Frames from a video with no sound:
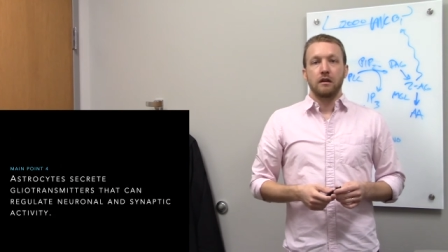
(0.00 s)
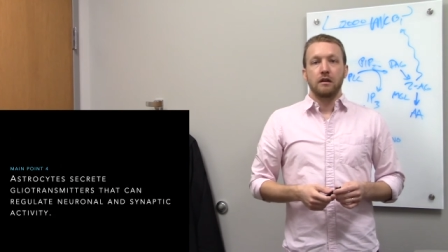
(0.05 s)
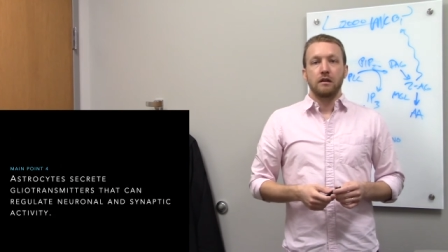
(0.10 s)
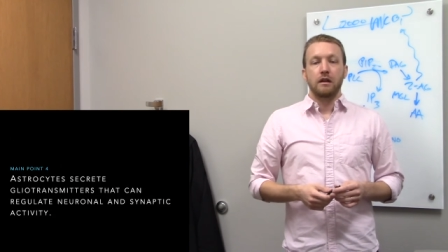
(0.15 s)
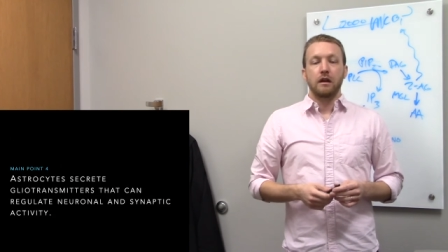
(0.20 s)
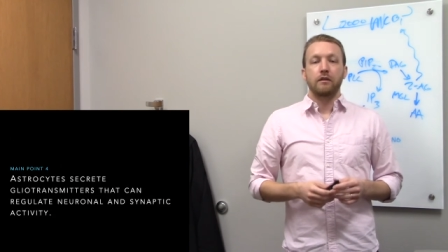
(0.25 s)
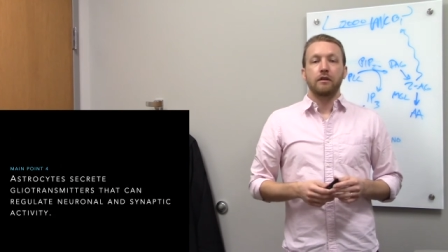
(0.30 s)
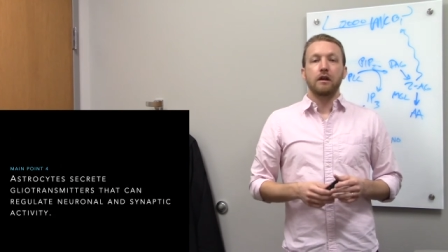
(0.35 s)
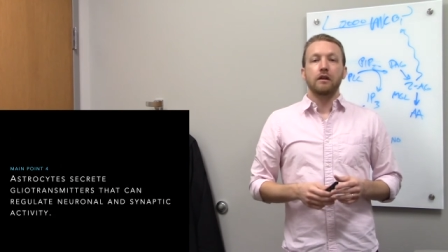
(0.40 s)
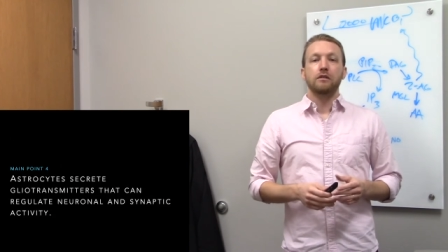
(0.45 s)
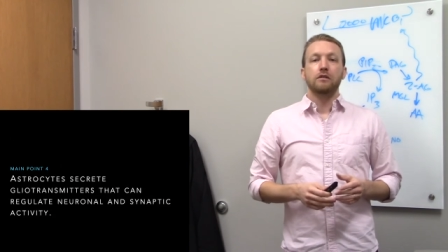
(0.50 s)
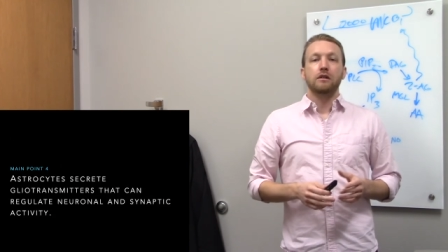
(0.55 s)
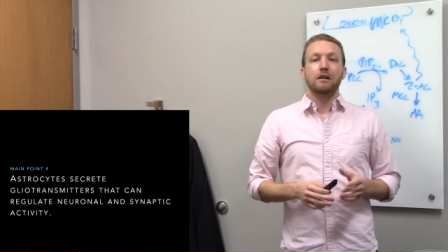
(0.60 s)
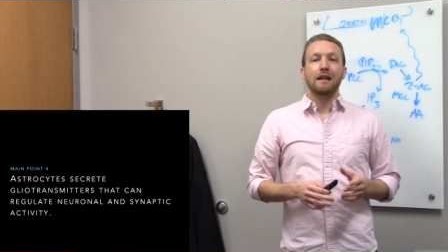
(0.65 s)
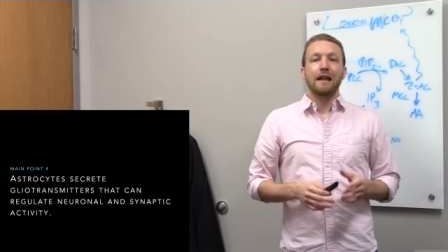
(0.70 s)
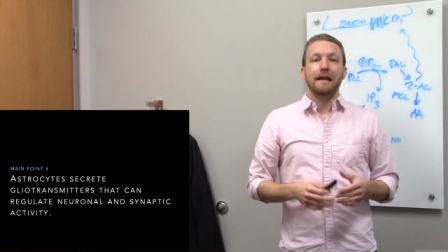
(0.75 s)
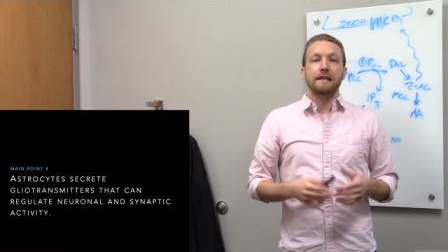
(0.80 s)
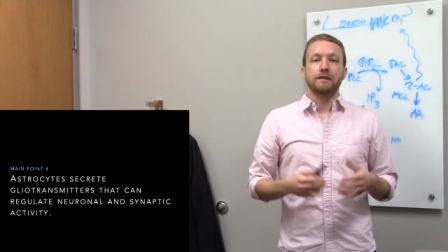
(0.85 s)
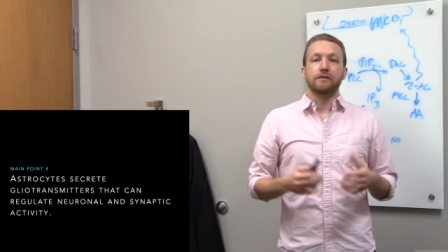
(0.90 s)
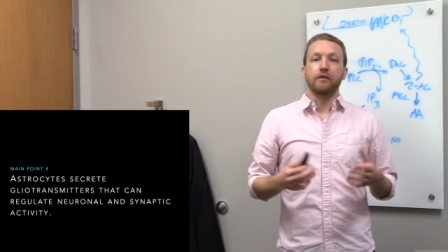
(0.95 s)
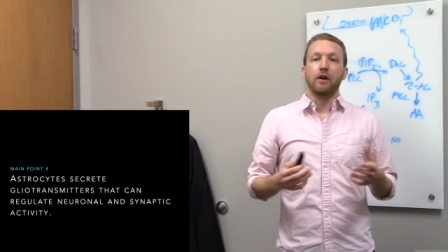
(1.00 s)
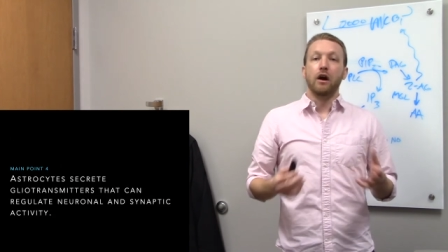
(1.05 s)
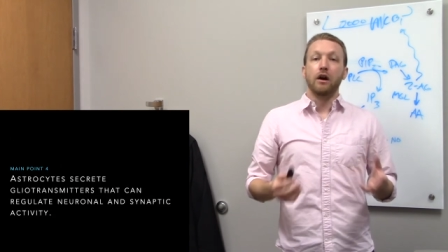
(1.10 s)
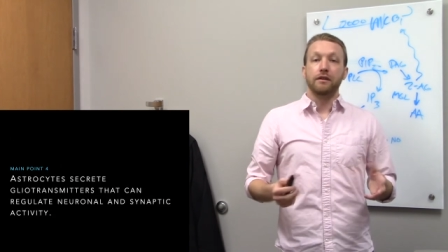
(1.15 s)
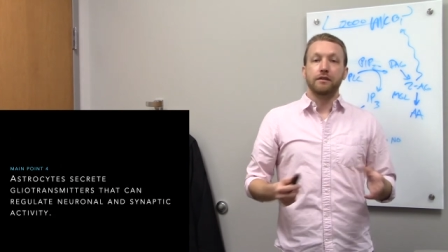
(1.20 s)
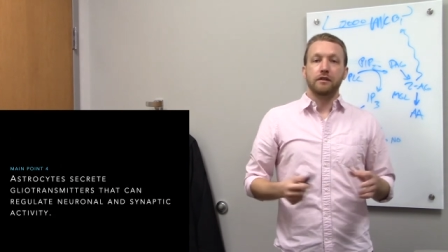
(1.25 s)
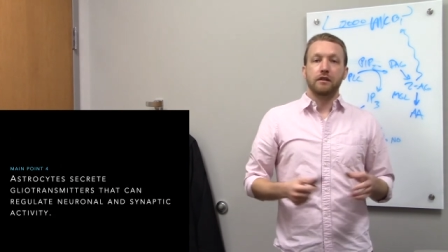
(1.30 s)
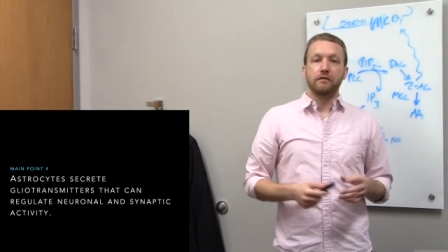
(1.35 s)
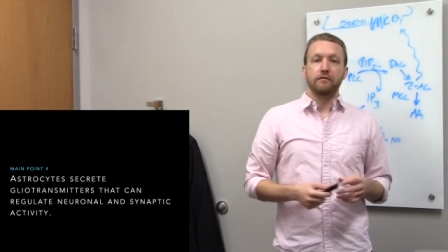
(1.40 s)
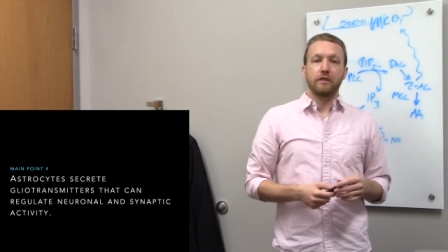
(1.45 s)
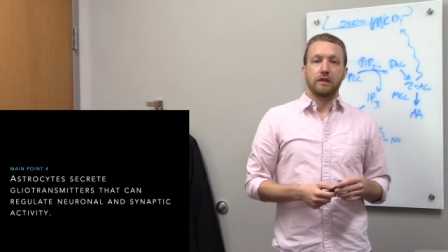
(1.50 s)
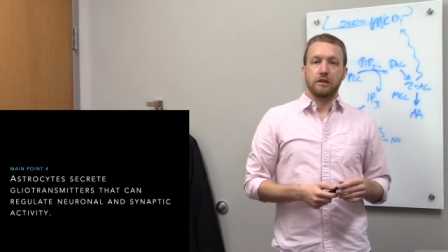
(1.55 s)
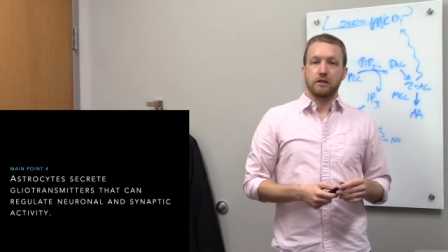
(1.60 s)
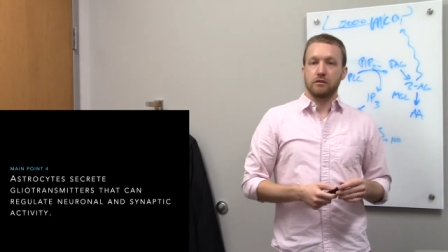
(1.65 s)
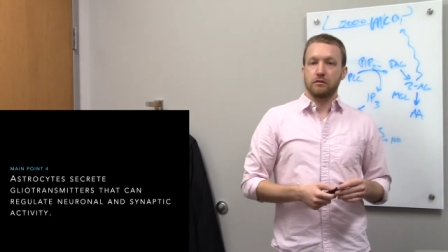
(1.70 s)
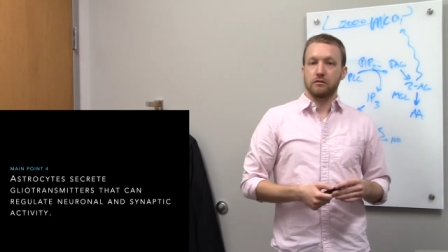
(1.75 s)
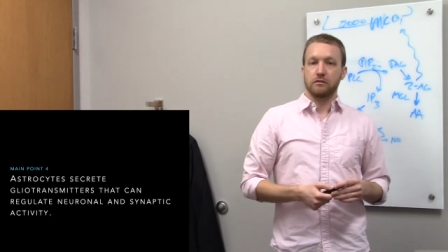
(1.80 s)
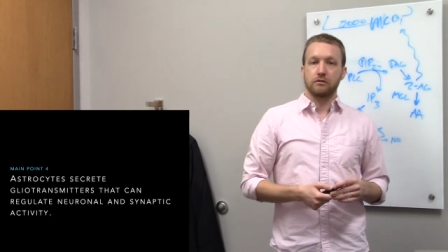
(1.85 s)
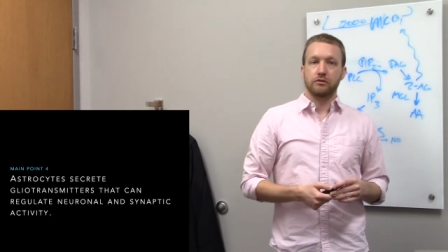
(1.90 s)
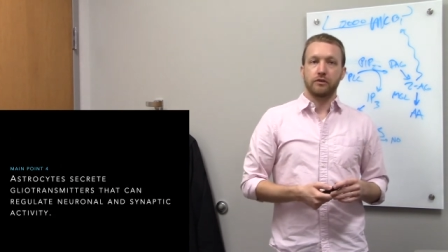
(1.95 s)
Now another class of
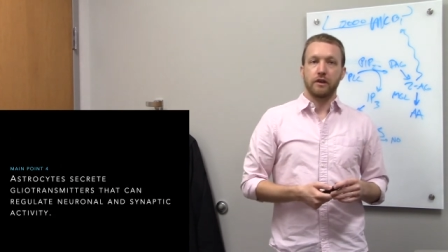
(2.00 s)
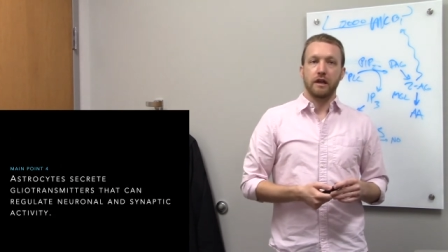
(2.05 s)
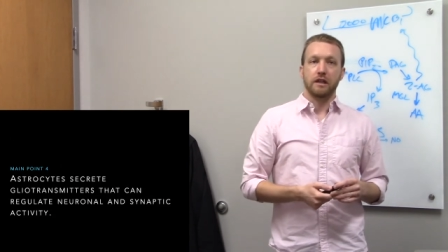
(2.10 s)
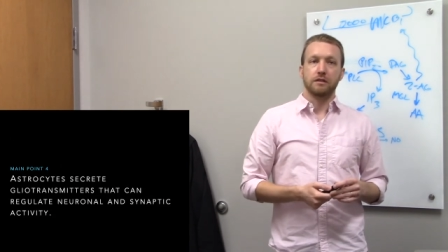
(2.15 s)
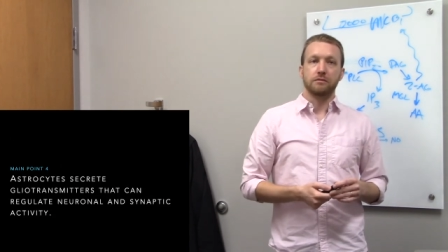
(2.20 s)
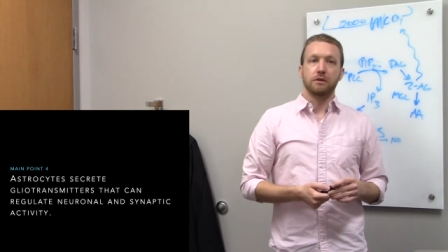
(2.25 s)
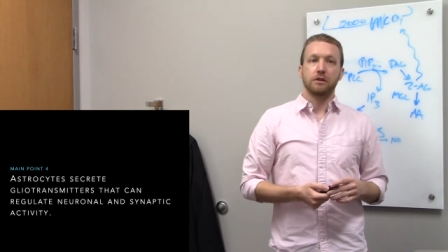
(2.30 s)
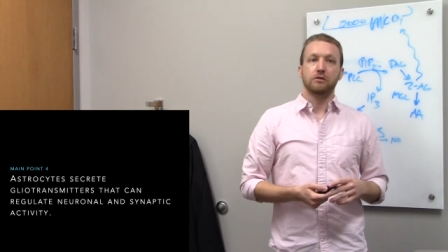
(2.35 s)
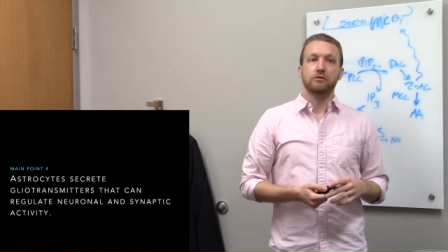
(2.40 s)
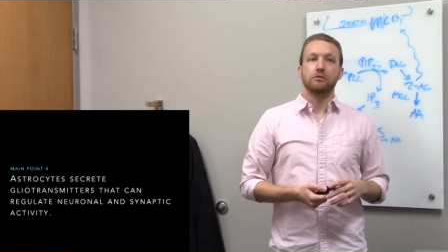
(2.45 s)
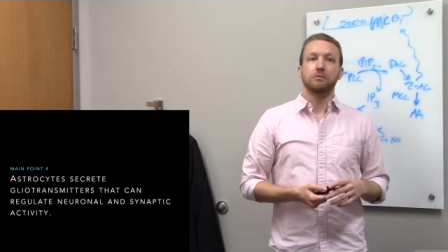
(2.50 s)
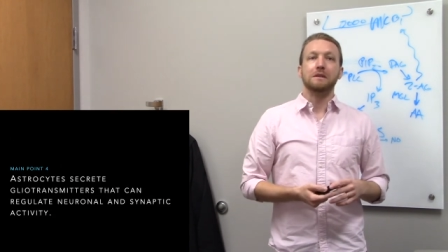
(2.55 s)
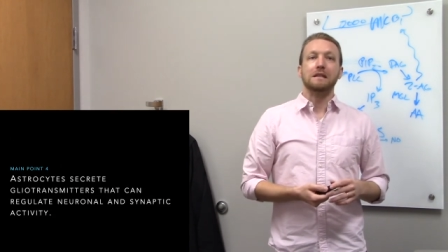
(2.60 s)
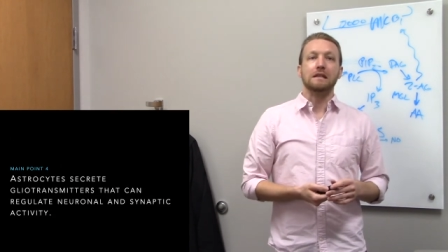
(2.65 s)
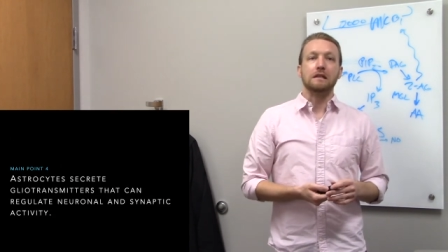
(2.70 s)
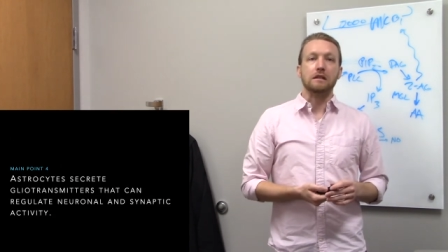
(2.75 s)
unconventional transmitters would be the